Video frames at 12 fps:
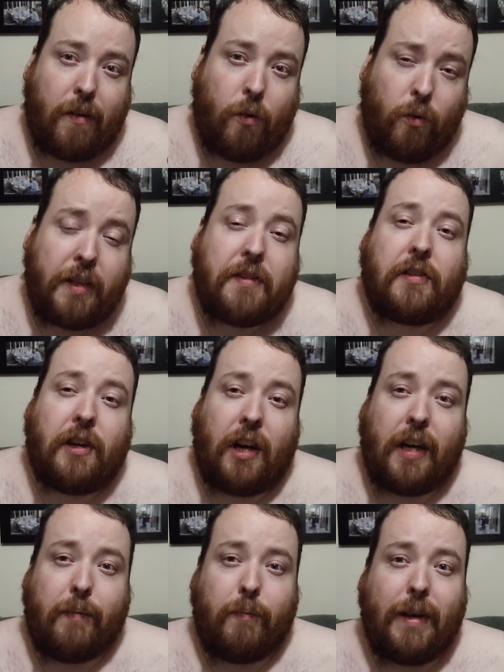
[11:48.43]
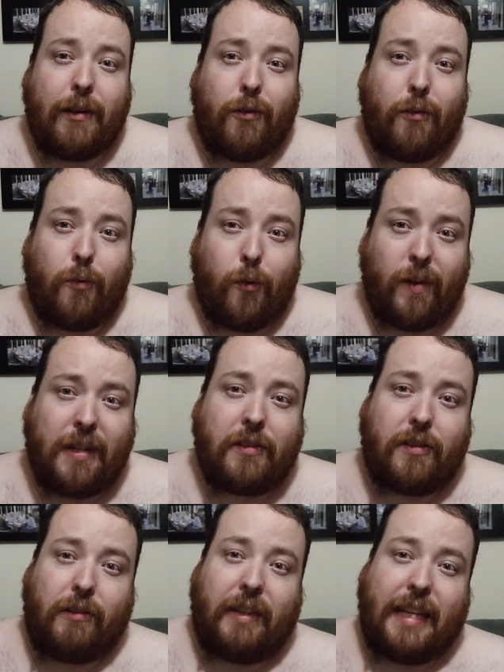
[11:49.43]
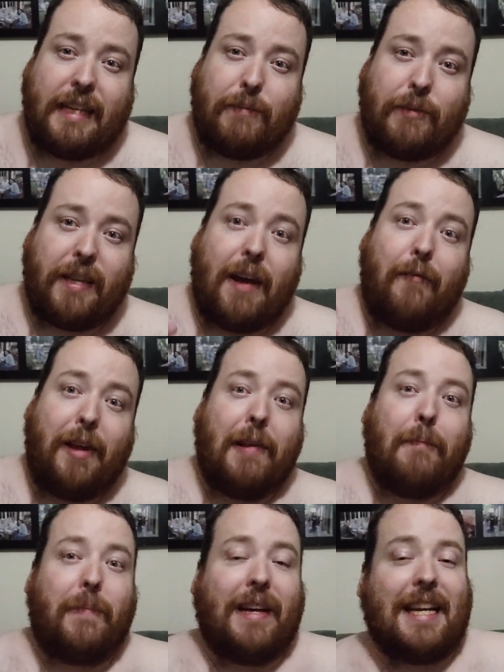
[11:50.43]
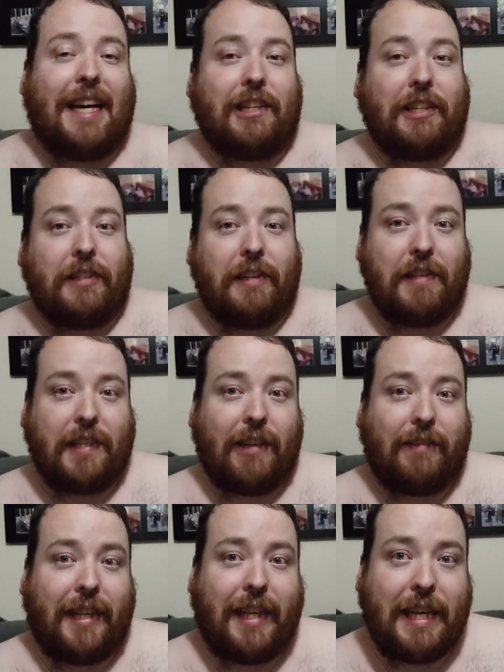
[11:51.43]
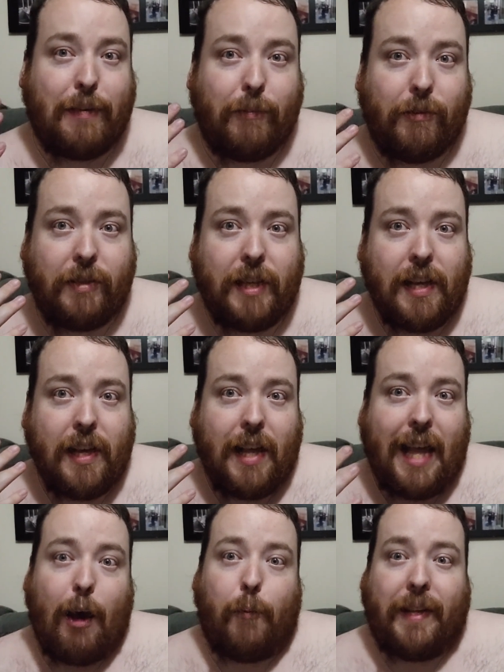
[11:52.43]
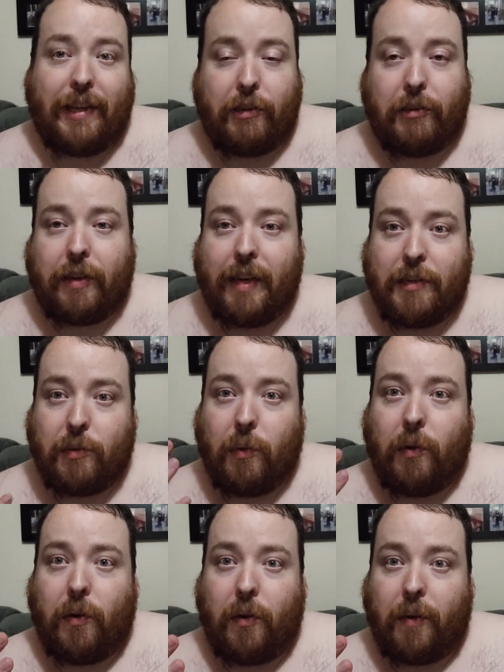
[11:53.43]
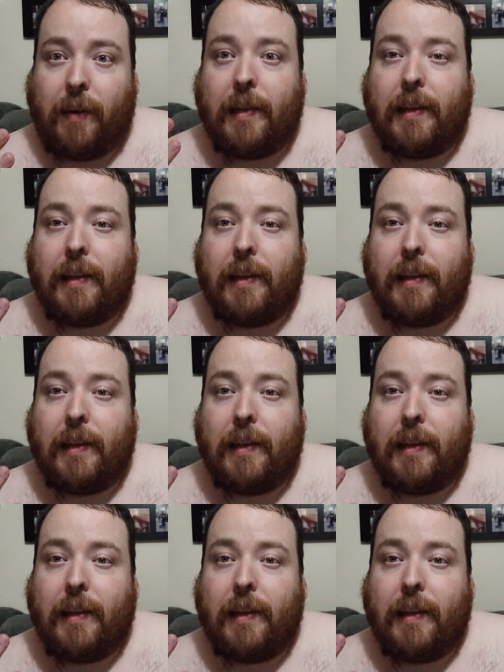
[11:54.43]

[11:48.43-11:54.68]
all this time we always thought that he was a villain, but it actually turns out that he was helping the good guys all along.